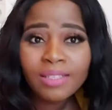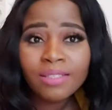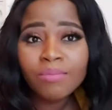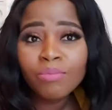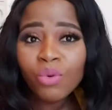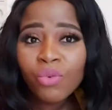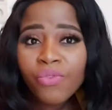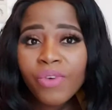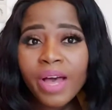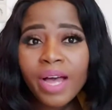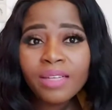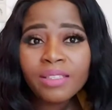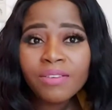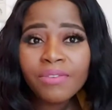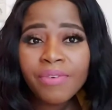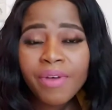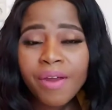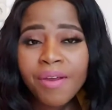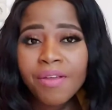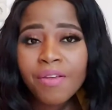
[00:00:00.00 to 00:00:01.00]
move at a
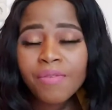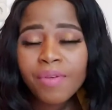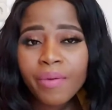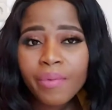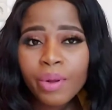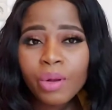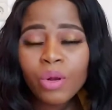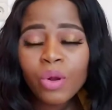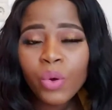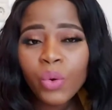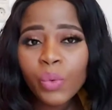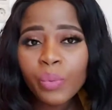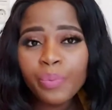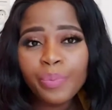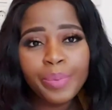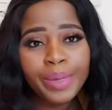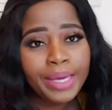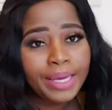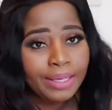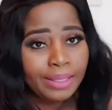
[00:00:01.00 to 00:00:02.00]
very, very low
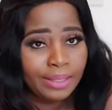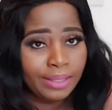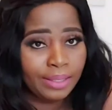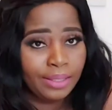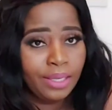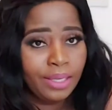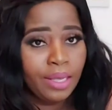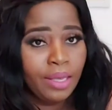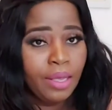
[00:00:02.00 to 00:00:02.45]
pace.